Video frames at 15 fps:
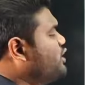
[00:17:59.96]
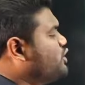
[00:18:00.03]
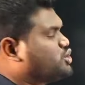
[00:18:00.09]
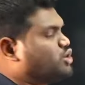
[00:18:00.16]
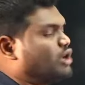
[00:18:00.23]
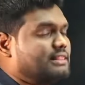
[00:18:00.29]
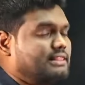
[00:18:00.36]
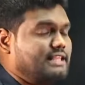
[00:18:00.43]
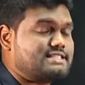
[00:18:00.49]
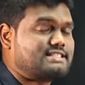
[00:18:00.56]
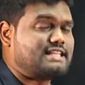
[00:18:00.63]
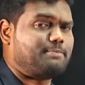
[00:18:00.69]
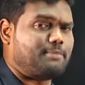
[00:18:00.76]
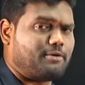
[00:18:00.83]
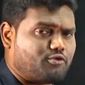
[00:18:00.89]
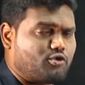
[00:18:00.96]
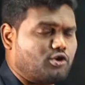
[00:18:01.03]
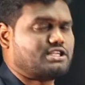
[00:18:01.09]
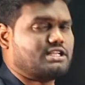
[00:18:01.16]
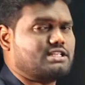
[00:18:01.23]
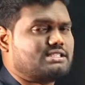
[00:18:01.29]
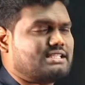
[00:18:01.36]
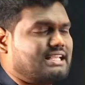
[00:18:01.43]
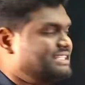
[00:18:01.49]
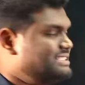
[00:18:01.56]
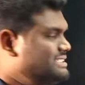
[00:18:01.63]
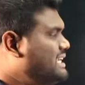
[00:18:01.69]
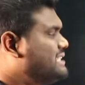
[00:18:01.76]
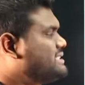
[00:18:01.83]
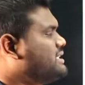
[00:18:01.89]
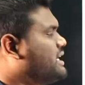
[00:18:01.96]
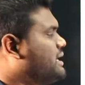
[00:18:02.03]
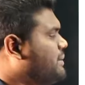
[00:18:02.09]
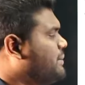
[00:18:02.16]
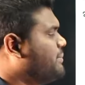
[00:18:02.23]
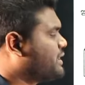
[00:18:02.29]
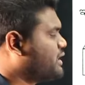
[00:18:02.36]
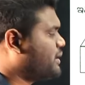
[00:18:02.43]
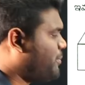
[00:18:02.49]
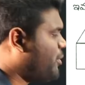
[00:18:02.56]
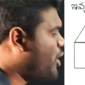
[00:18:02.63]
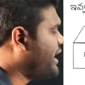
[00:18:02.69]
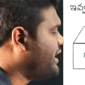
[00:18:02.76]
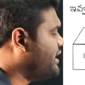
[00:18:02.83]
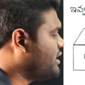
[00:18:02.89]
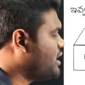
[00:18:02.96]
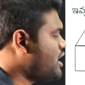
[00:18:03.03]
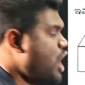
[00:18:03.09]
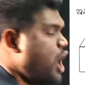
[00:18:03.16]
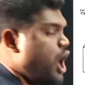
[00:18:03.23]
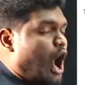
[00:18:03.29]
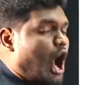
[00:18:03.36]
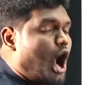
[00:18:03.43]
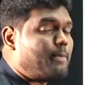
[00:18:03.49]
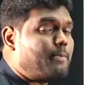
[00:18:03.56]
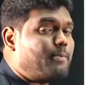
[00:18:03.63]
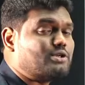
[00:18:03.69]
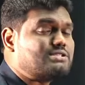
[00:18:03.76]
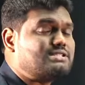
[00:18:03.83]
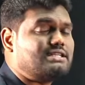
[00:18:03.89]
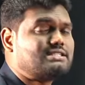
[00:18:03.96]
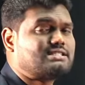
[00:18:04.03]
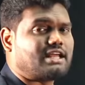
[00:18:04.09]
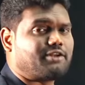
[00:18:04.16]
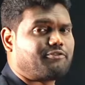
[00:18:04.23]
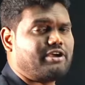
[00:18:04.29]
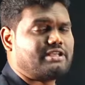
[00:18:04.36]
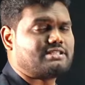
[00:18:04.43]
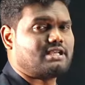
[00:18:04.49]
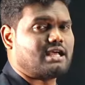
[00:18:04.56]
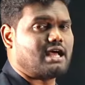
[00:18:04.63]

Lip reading: to solve these type of questions, just remember the point: opposite surface,